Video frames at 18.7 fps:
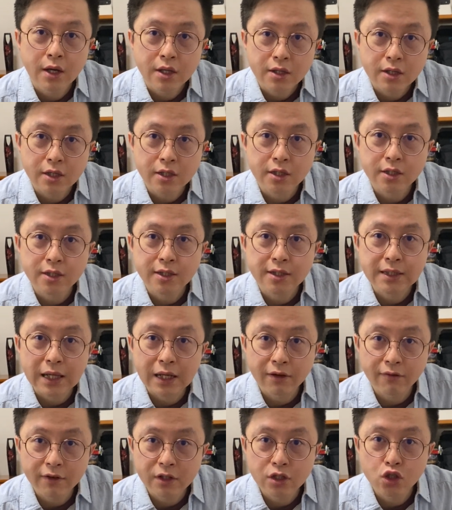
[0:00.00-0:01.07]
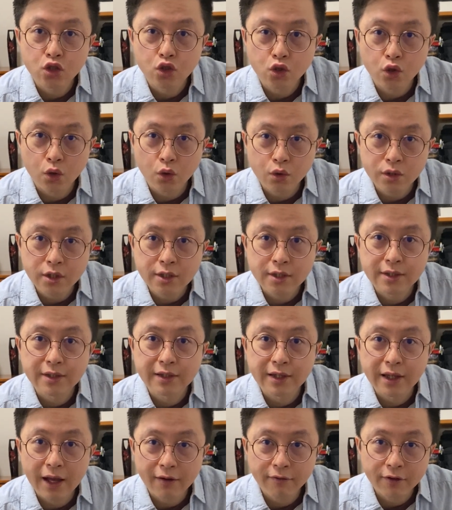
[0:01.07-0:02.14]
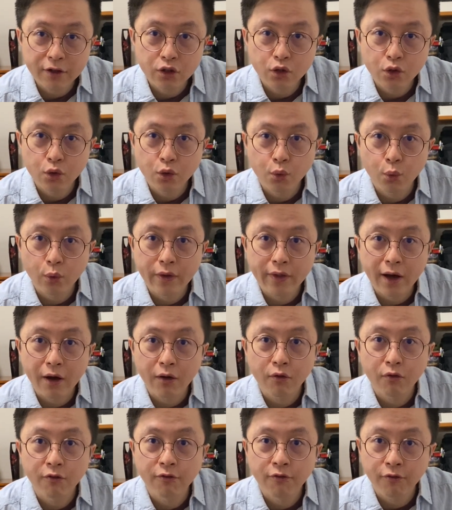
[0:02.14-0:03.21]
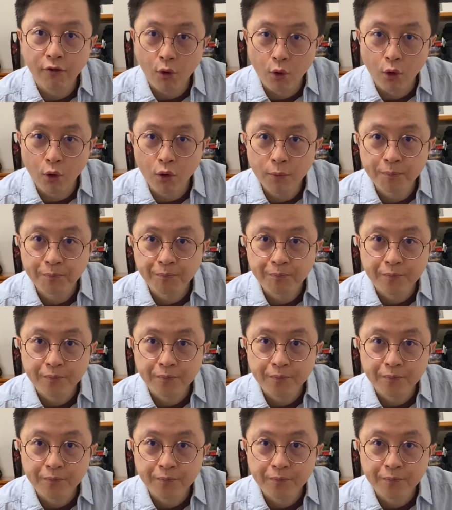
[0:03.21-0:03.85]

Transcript: This is David Stone's Never Two Without Four.